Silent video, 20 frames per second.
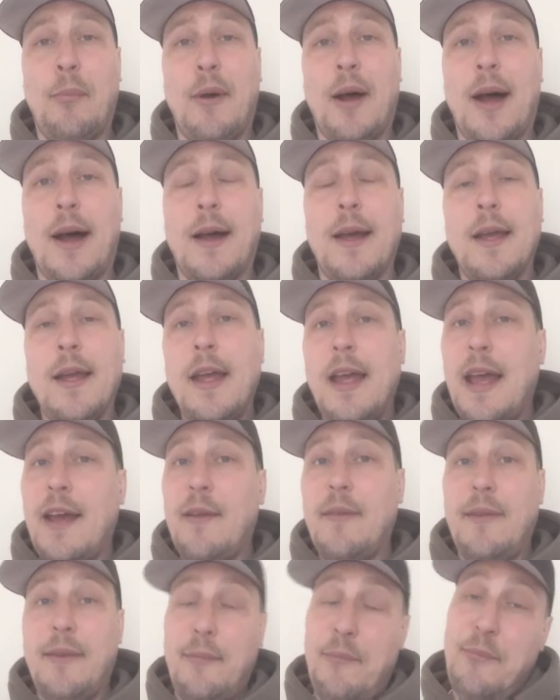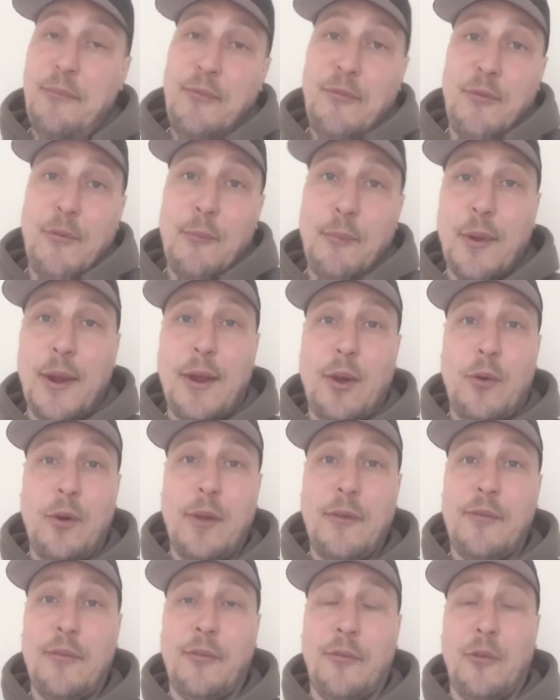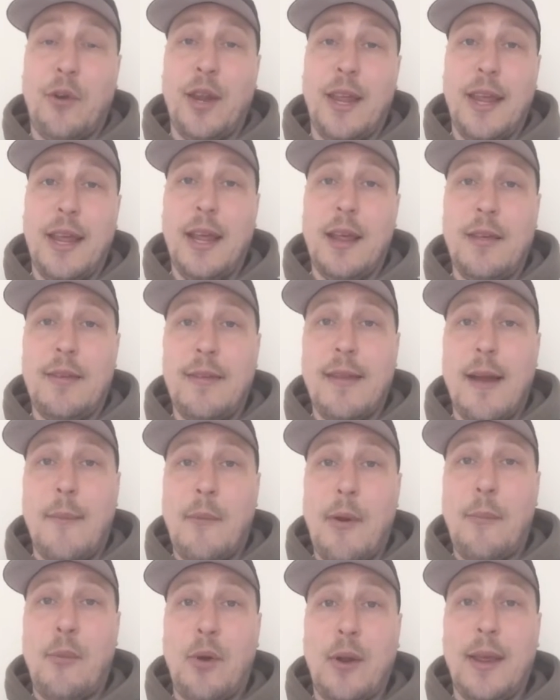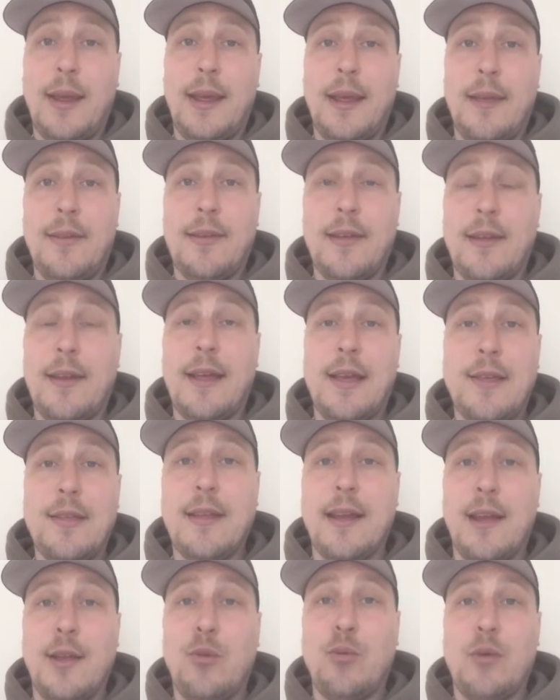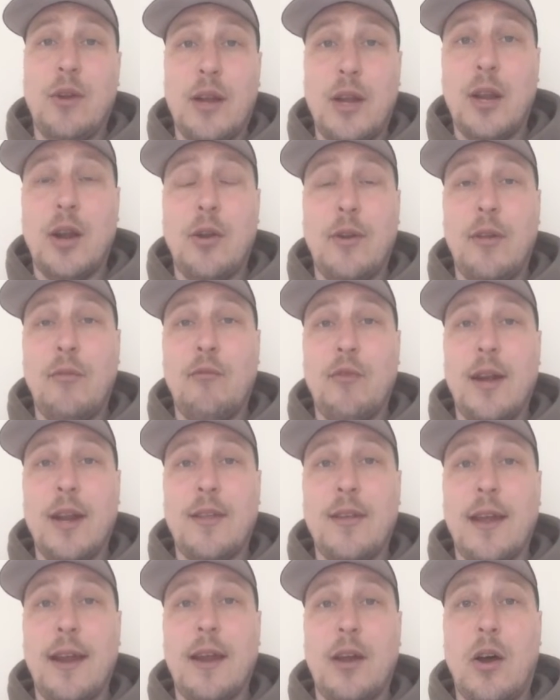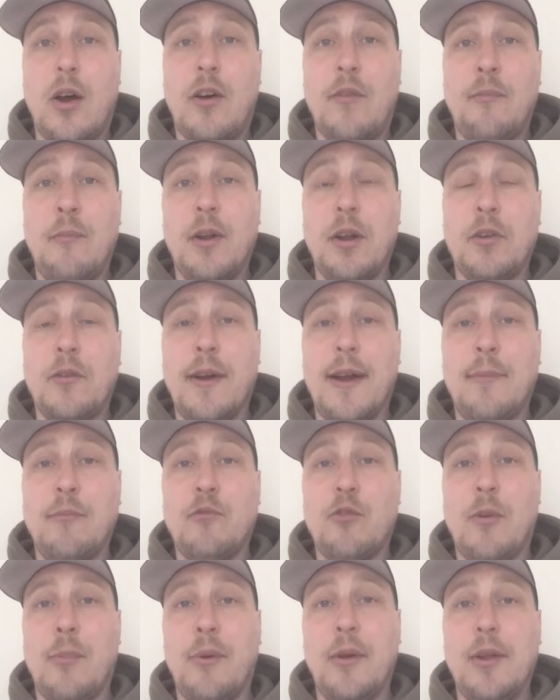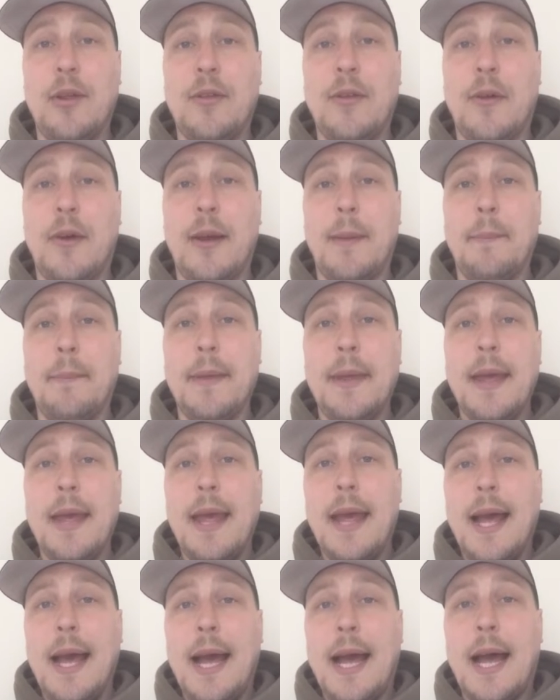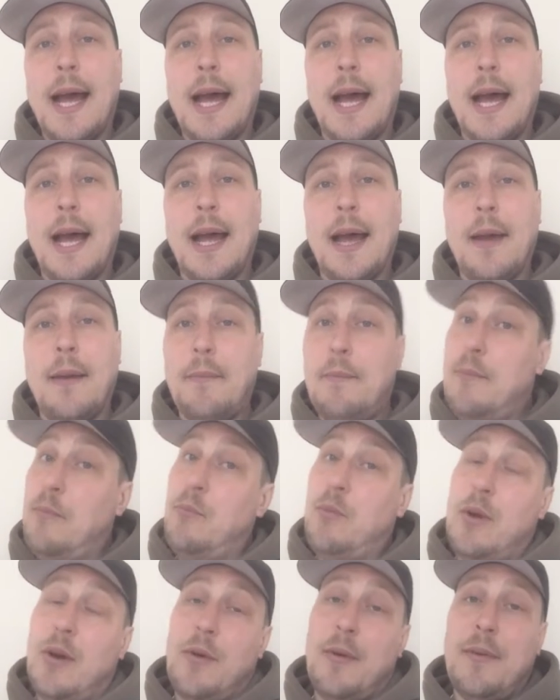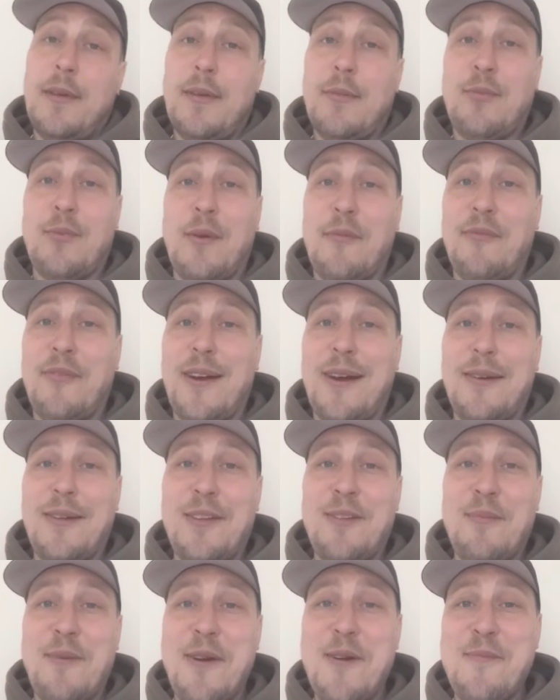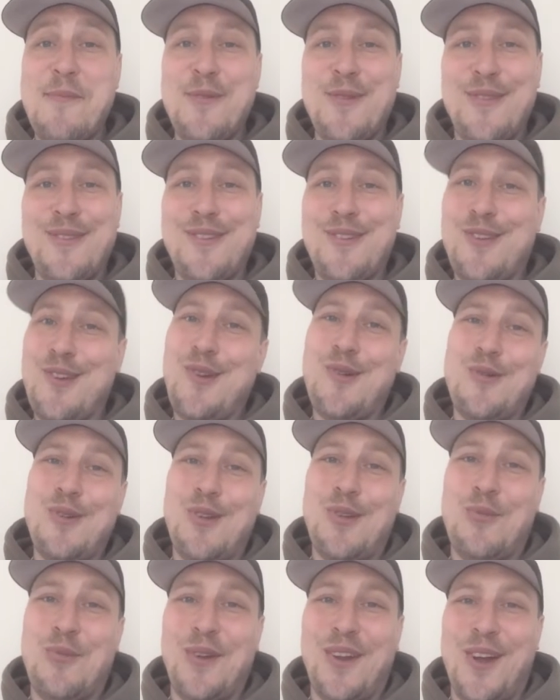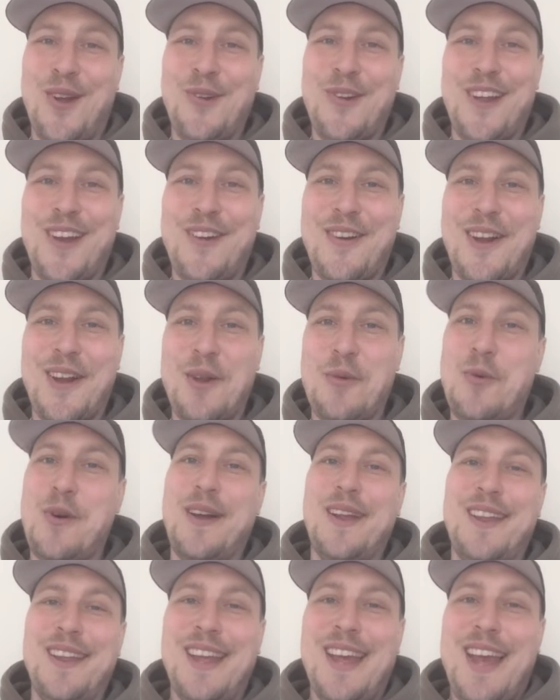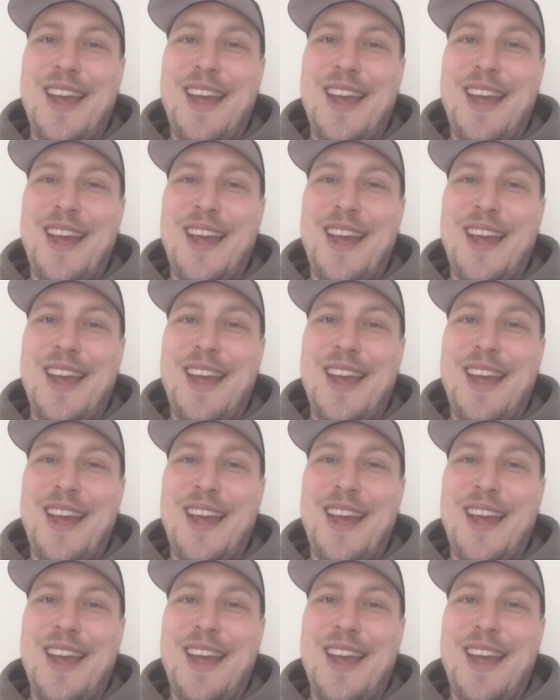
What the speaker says: but from being on it for 3 years now, my body is at that stage where it can only really take the 0.5 mg drop at a time. Well, that's one failed experiment, so at least we know now anyway.